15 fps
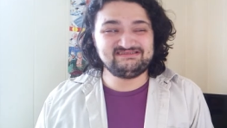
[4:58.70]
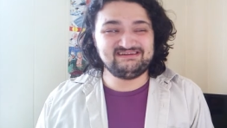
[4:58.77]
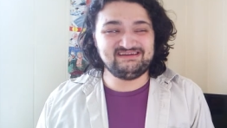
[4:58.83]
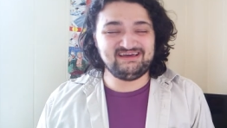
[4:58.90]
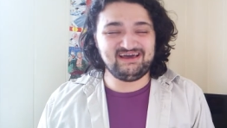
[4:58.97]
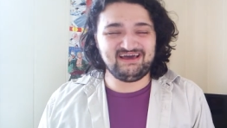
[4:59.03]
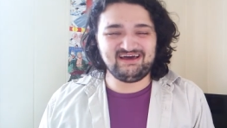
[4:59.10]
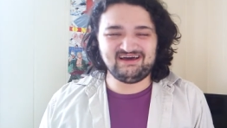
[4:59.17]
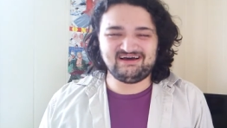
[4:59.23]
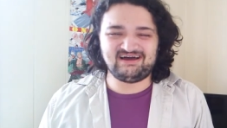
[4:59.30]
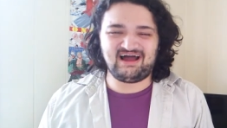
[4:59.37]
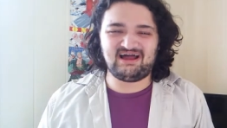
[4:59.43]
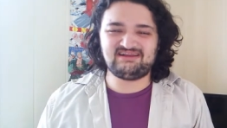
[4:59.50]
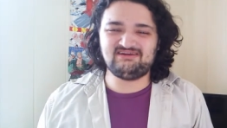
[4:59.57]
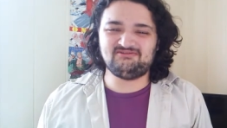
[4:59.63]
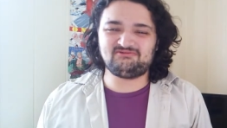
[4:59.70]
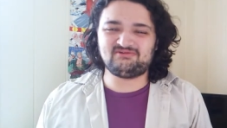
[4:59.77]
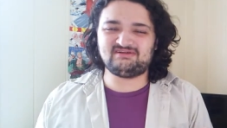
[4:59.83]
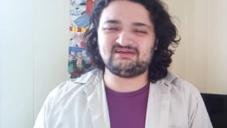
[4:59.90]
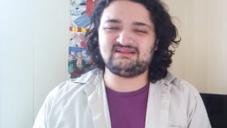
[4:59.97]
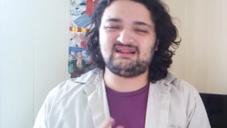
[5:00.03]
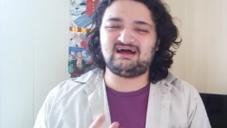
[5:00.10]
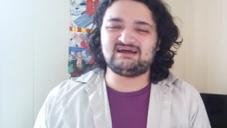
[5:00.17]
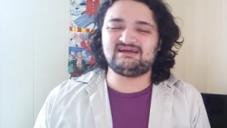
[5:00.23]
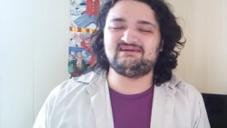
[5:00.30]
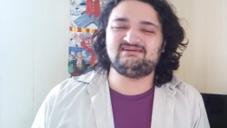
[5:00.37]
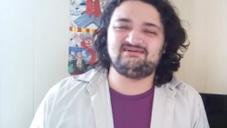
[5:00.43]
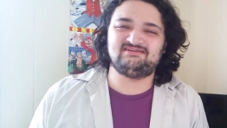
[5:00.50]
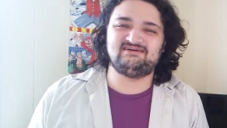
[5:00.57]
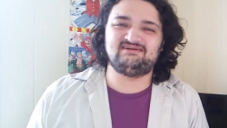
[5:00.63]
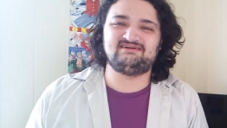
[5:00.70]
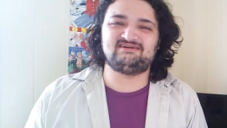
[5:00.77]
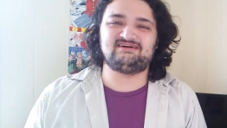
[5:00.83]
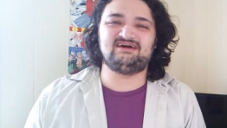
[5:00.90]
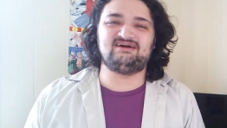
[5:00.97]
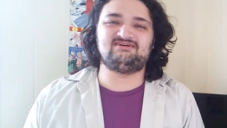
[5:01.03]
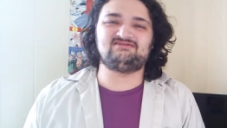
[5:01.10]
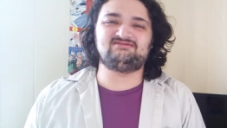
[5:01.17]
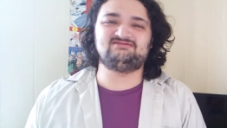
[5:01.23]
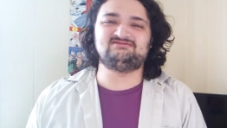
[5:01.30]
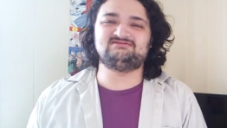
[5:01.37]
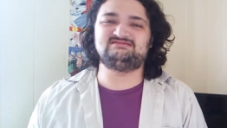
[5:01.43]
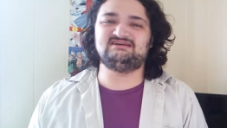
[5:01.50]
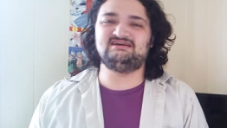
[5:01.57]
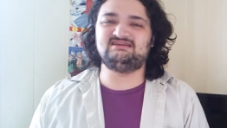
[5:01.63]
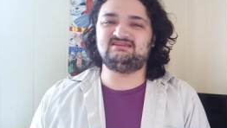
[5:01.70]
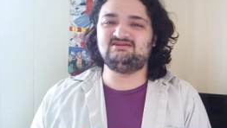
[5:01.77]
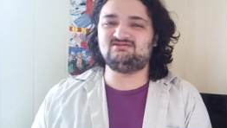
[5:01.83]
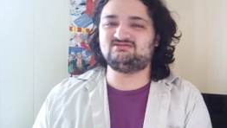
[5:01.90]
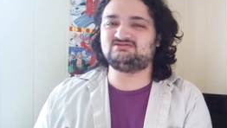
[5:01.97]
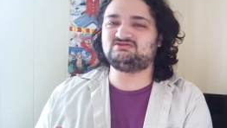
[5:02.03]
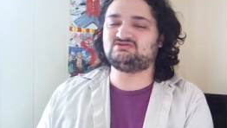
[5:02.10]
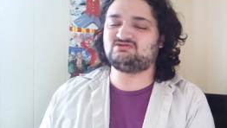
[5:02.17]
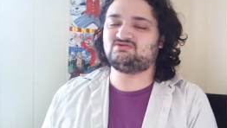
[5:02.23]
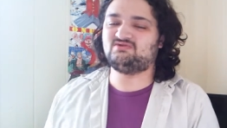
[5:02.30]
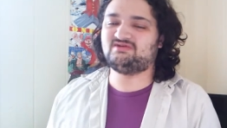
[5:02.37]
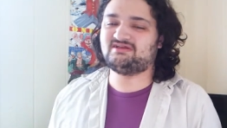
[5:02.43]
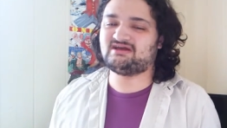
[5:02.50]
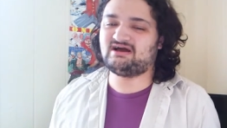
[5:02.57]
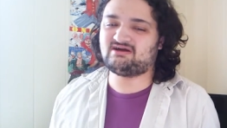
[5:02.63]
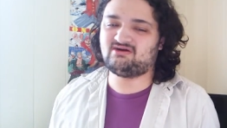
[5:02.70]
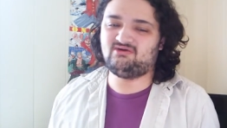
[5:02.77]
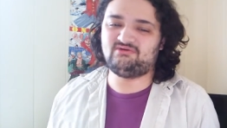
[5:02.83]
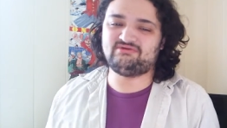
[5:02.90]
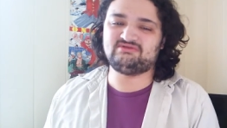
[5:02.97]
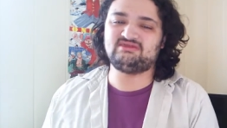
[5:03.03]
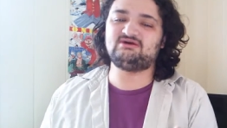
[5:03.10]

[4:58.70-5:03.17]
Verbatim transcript: Yeah, I didn't really like any of the characters until the story really got going.